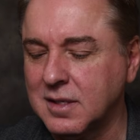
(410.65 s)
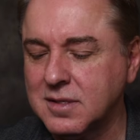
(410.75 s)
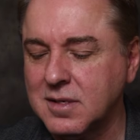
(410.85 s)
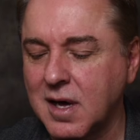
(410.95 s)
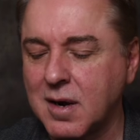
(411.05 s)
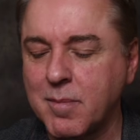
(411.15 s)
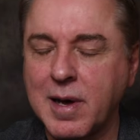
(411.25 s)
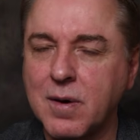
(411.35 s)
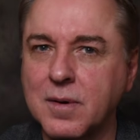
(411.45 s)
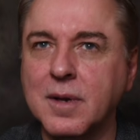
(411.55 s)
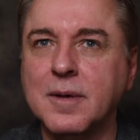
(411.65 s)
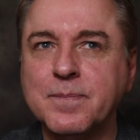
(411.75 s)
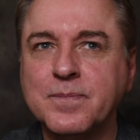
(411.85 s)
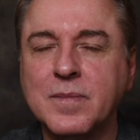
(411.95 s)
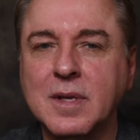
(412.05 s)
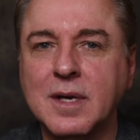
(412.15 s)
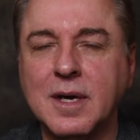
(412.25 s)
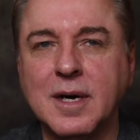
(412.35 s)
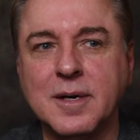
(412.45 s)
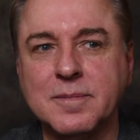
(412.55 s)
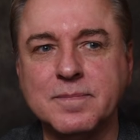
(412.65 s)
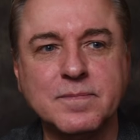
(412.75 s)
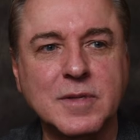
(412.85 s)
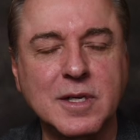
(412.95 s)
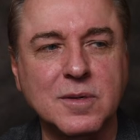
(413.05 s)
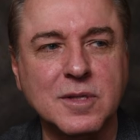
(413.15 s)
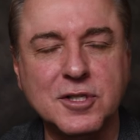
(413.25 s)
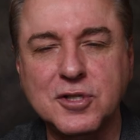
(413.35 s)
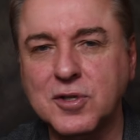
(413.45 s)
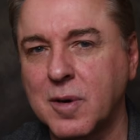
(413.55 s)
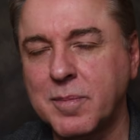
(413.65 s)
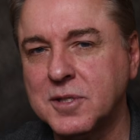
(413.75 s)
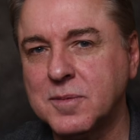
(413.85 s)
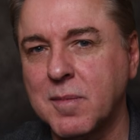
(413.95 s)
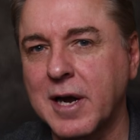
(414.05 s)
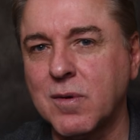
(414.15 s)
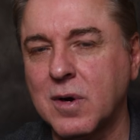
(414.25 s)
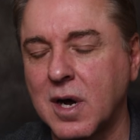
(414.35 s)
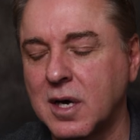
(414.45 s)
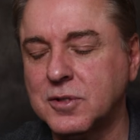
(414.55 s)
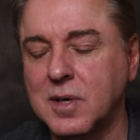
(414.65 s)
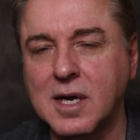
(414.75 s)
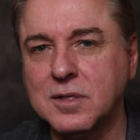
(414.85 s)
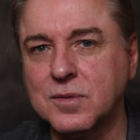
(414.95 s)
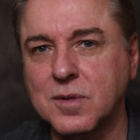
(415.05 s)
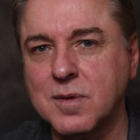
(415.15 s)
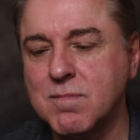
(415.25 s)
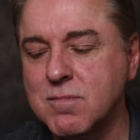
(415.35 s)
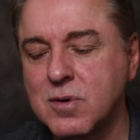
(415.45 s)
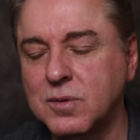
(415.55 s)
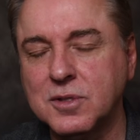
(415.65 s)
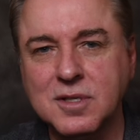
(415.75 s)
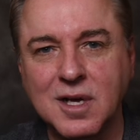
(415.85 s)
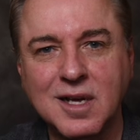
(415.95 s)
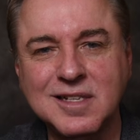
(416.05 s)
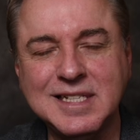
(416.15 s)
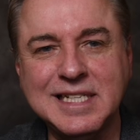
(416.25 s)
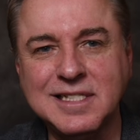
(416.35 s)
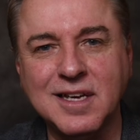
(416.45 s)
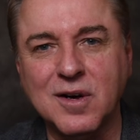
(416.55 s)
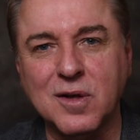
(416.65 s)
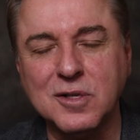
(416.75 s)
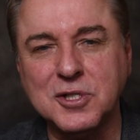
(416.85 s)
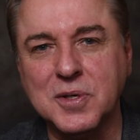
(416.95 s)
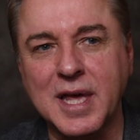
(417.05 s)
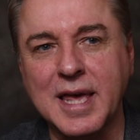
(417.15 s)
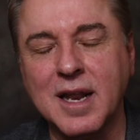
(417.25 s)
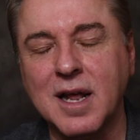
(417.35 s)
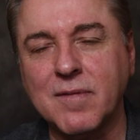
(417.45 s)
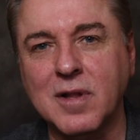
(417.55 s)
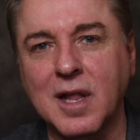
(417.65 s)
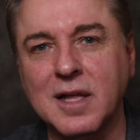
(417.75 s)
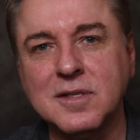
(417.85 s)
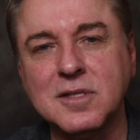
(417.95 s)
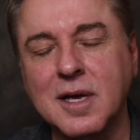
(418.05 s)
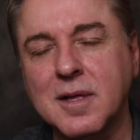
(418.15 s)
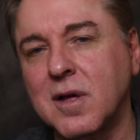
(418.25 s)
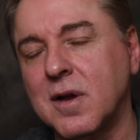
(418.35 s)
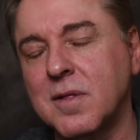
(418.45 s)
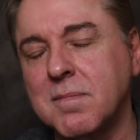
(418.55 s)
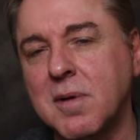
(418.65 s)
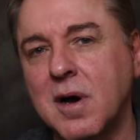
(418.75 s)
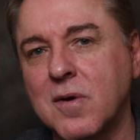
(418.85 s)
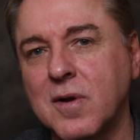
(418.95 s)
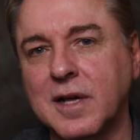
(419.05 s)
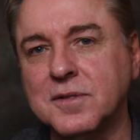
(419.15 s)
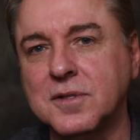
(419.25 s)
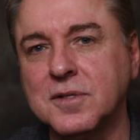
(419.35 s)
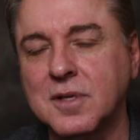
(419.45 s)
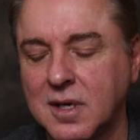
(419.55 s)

It's not about the sharpest micro contrast or the most detail that you can get out of a lens like a lot of the modern lenses.